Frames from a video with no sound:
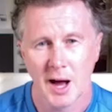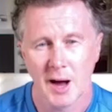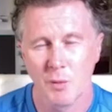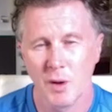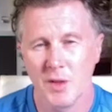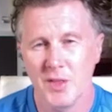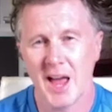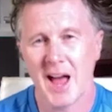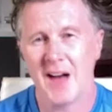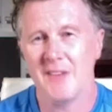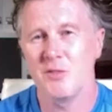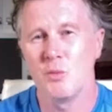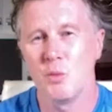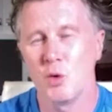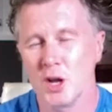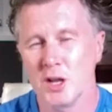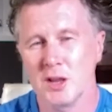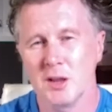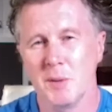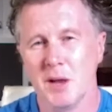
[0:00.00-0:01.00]
And when they haven't
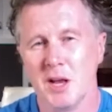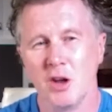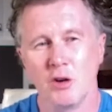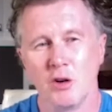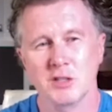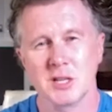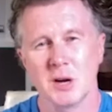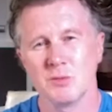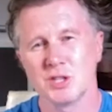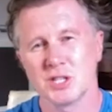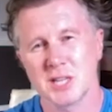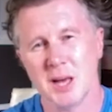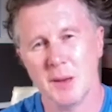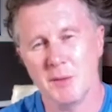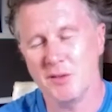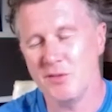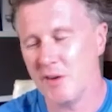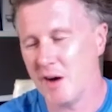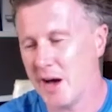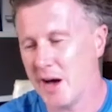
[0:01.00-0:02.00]
won it, they've been knocked out in
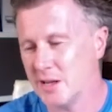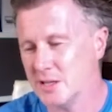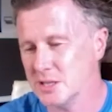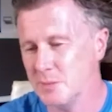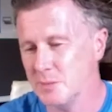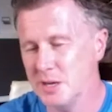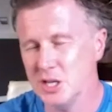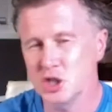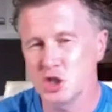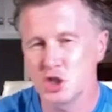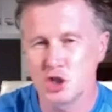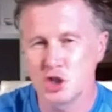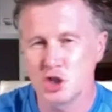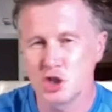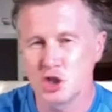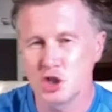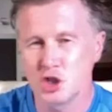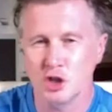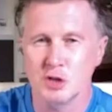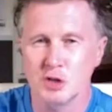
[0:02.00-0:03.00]
semi-finals. I mean, it's
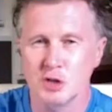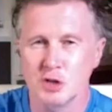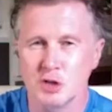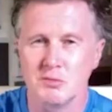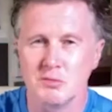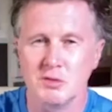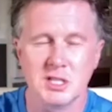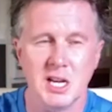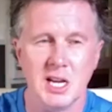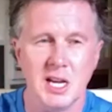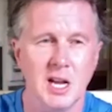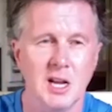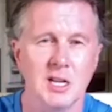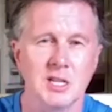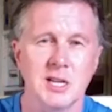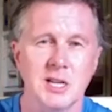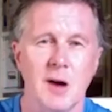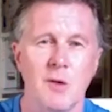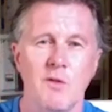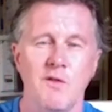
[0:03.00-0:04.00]
just ridiculous
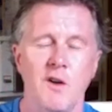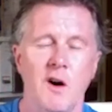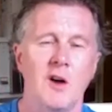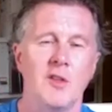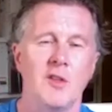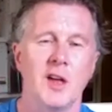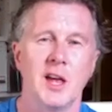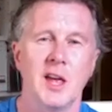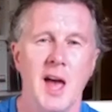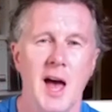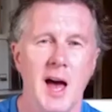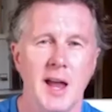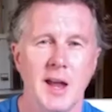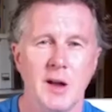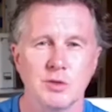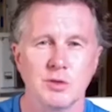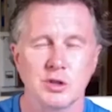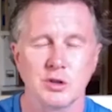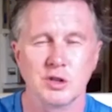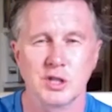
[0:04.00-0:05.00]
how far they get and how
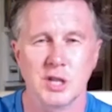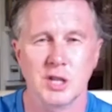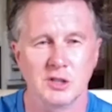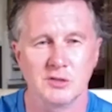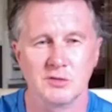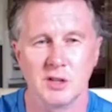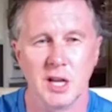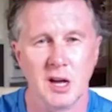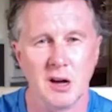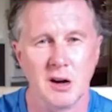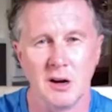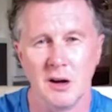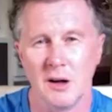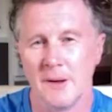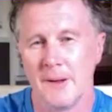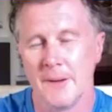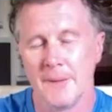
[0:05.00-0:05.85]
successful they are.